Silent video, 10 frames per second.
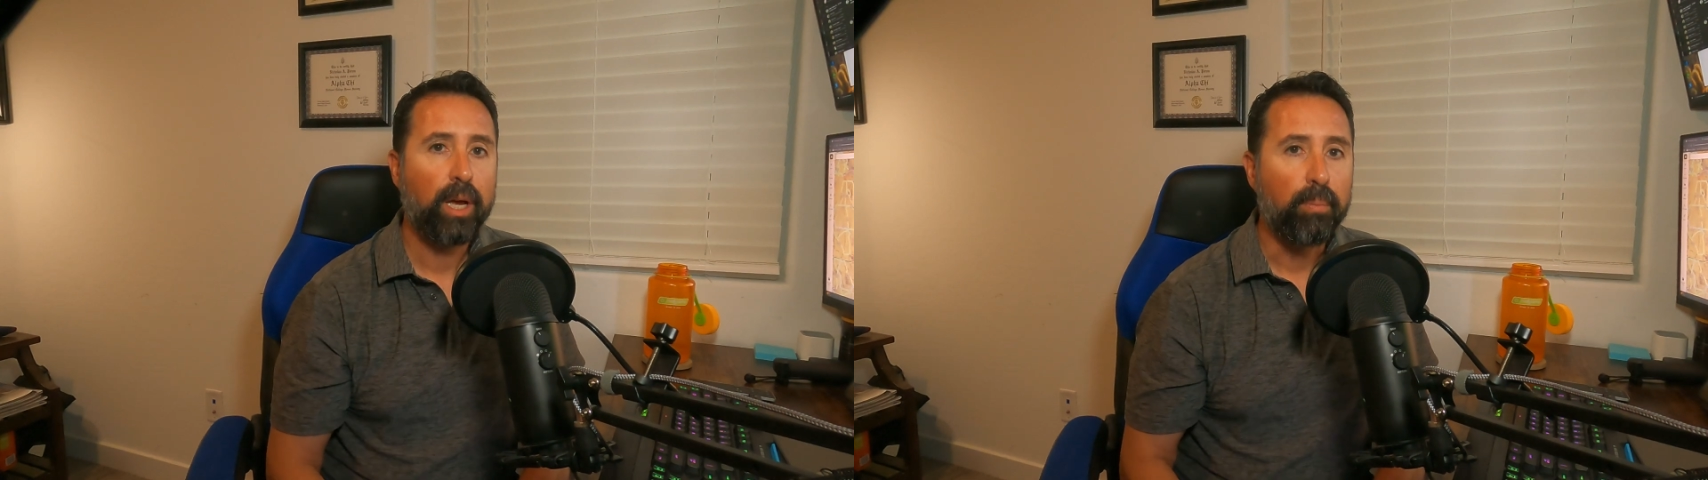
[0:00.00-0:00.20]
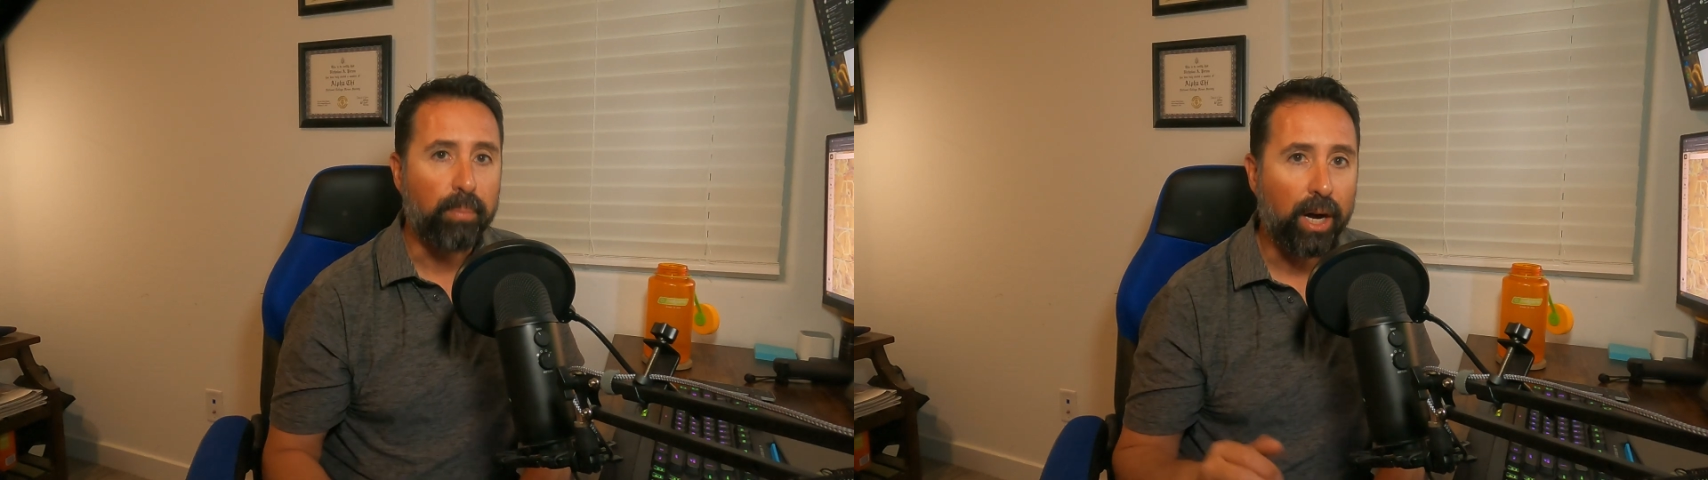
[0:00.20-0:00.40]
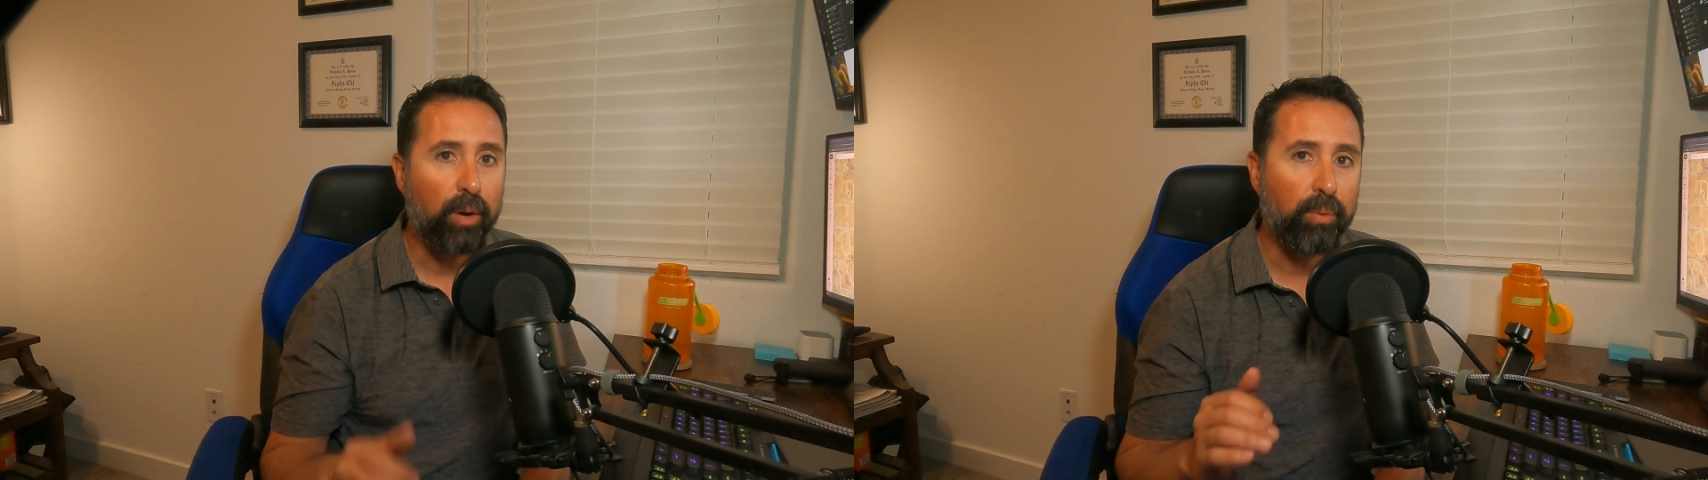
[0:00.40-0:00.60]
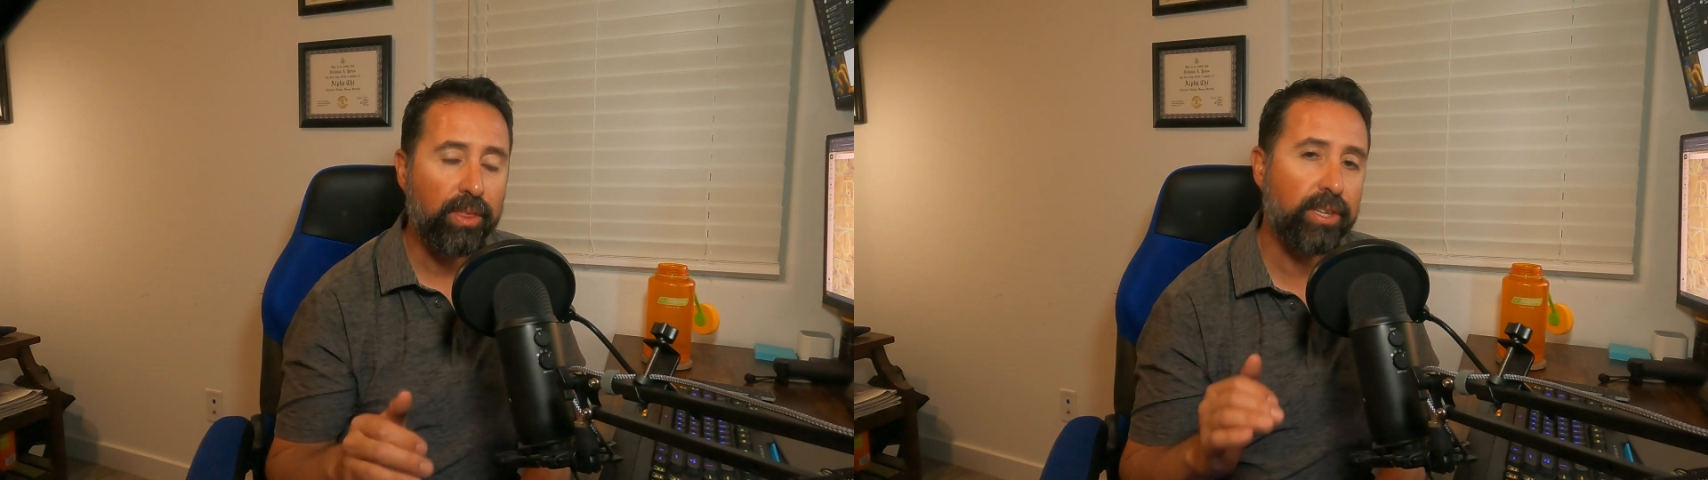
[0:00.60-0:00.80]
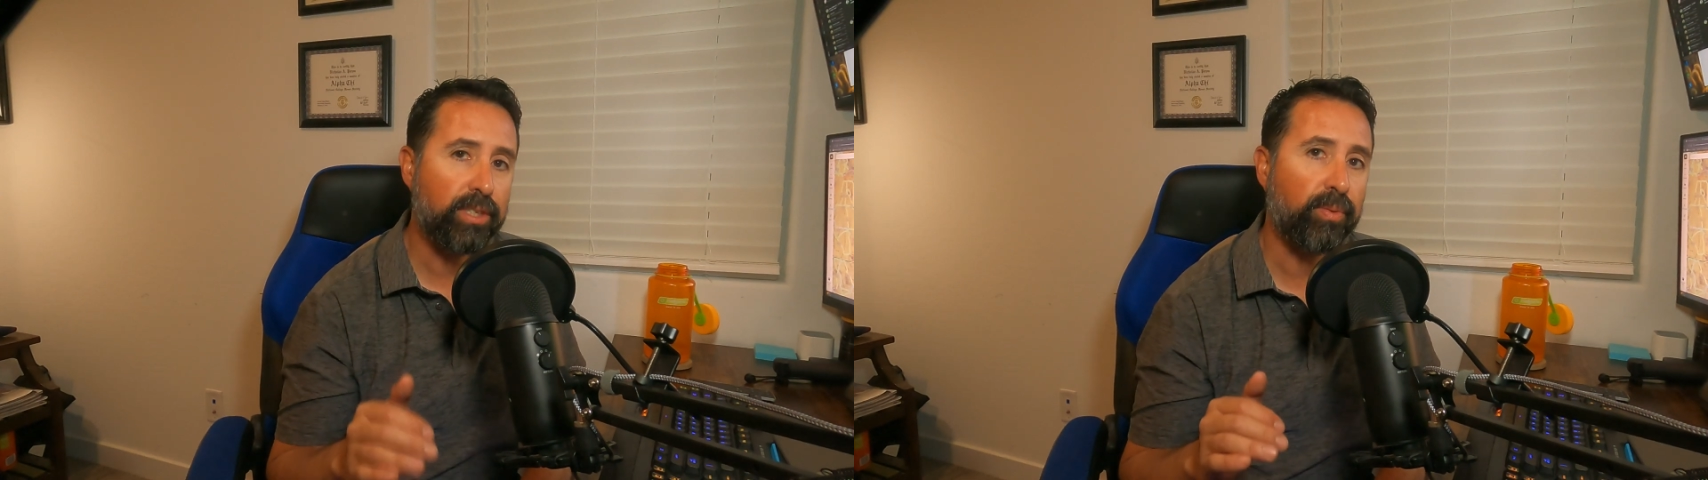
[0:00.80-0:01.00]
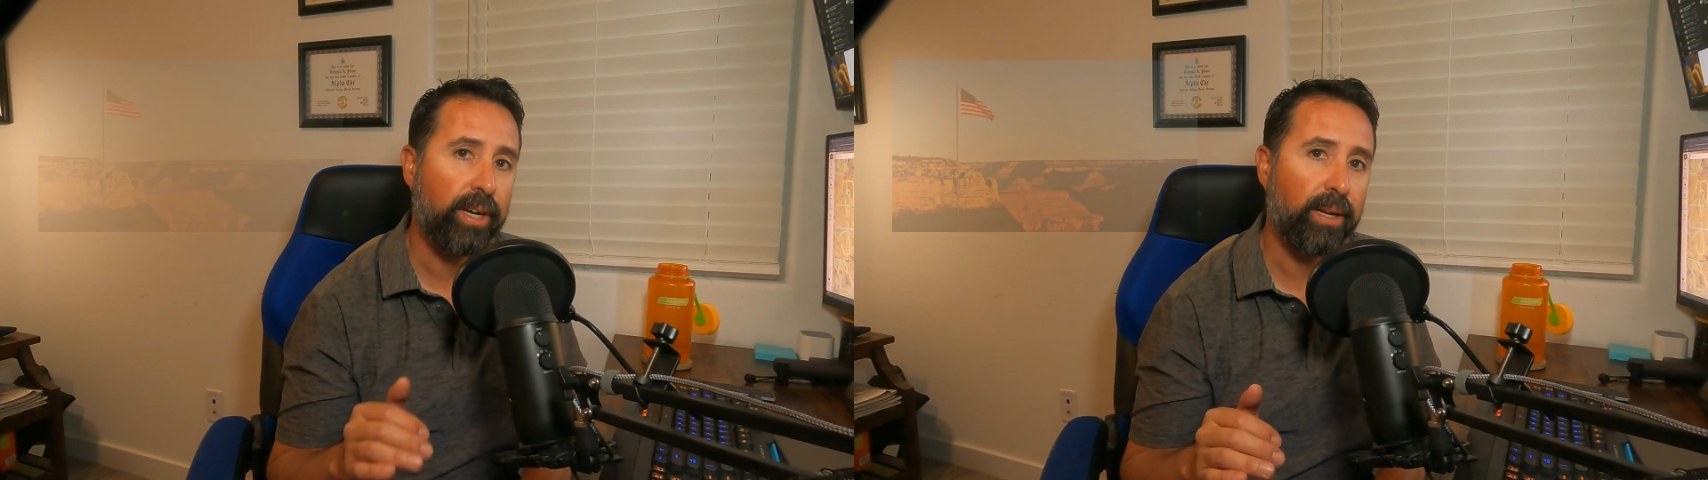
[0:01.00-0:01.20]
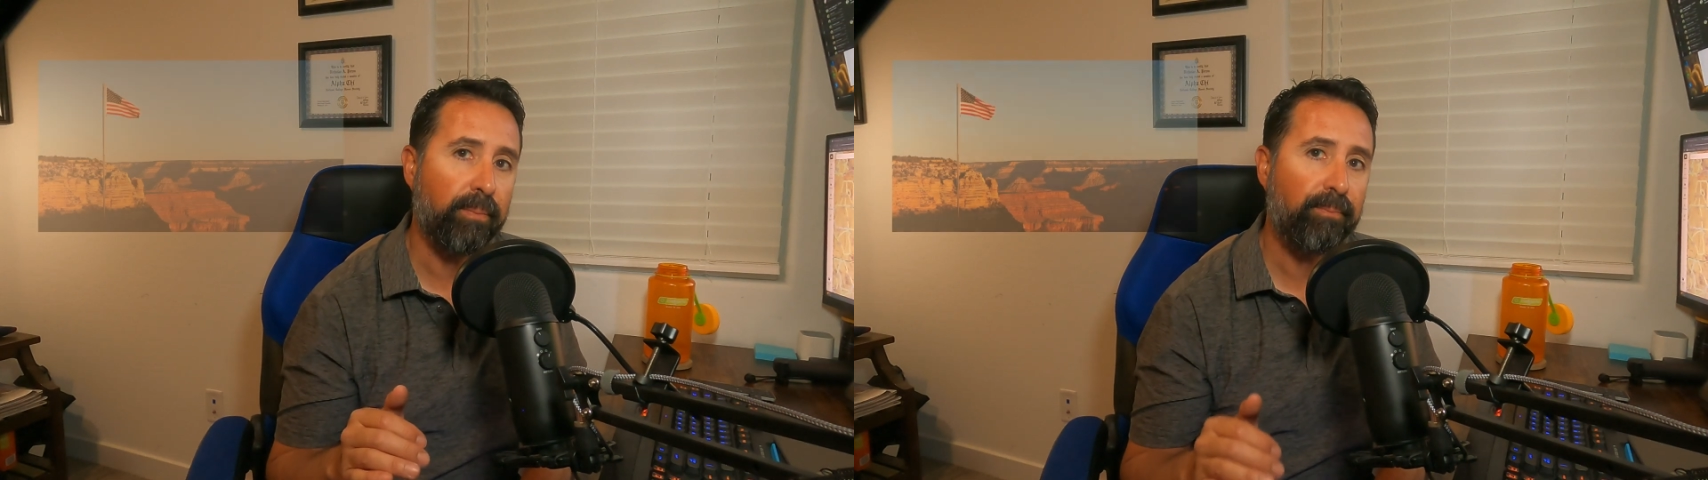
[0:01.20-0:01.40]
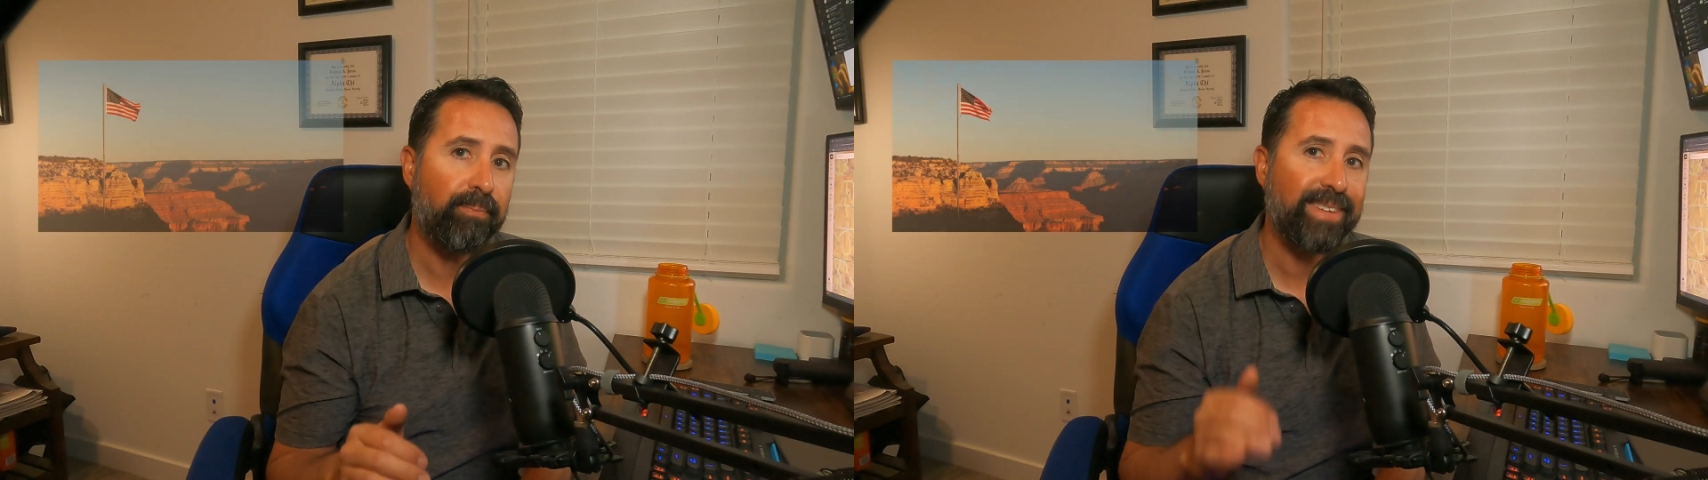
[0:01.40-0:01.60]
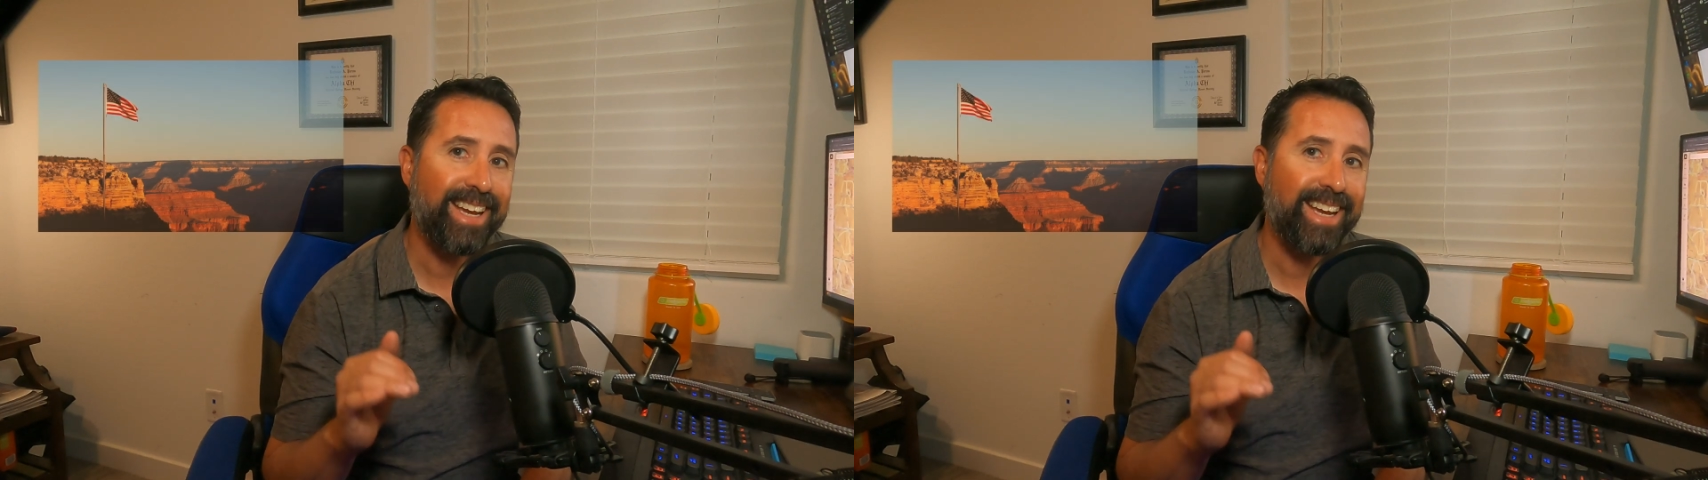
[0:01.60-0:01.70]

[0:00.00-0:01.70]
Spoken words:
But with this freedom